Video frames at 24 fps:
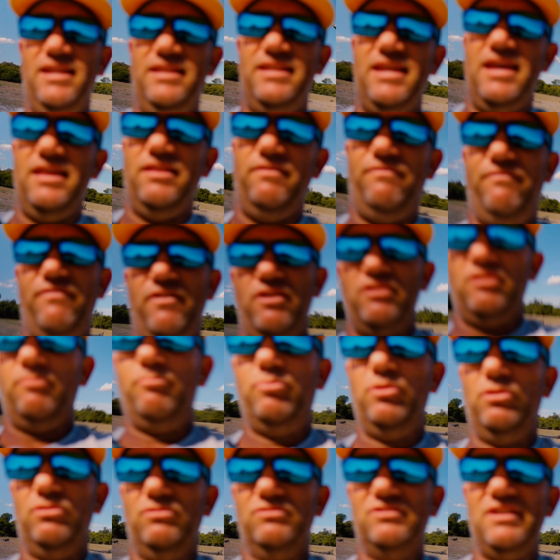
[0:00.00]
Now the
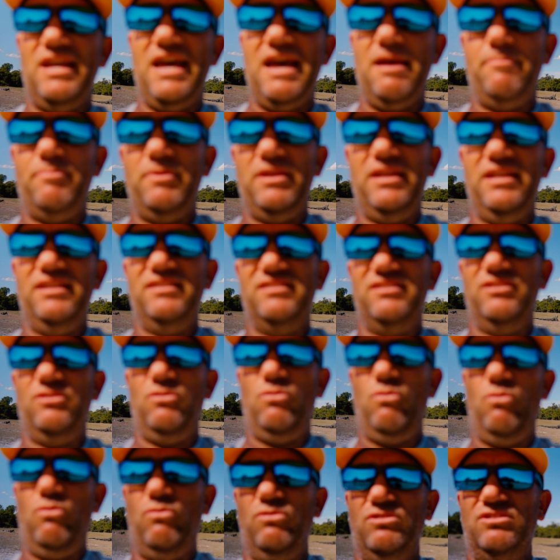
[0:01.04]
PhotoPills app is an
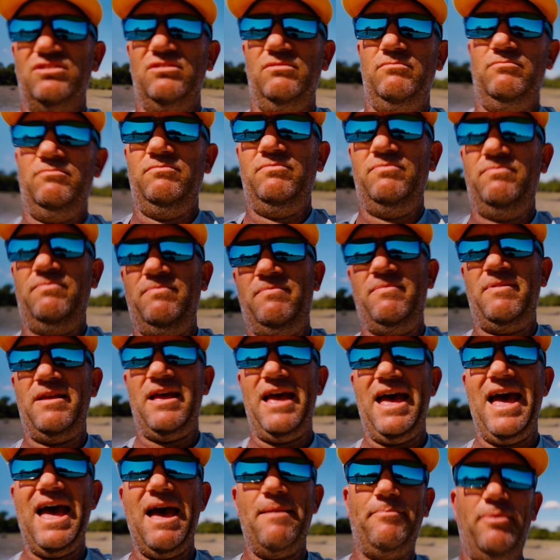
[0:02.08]

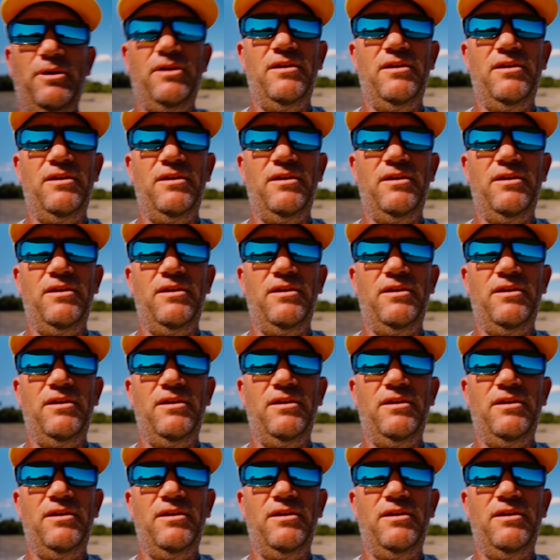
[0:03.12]
awesome app.